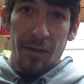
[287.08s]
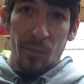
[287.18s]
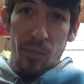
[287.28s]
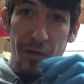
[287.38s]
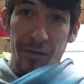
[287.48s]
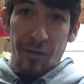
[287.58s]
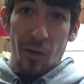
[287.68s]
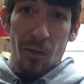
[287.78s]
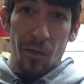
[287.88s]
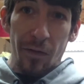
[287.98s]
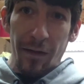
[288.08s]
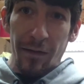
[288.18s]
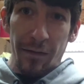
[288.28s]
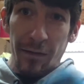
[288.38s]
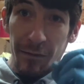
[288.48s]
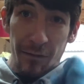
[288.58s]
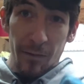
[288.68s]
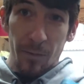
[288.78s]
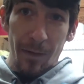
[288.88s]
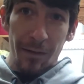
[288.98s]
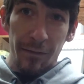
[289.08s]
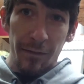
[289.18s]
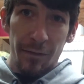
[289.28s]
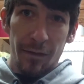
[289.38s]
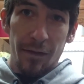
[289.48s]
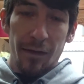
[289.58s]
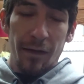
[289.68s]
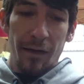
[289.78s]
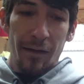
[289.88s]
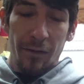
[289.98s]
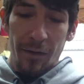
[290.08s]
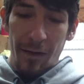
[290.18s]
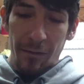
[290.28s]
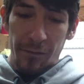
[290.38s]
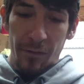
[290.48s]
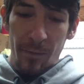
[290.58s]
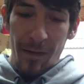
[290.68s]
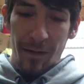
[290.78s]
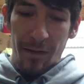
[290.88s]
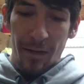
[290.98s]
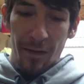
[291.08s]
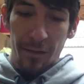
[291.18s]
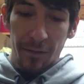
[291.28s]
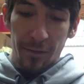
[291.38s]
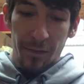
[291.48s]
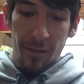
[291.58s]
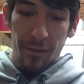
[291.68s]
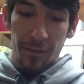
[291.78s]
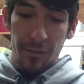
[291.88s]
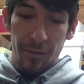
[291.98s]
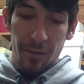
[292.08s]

plus the oil that doesn't compress, and it'll actually make it knock, and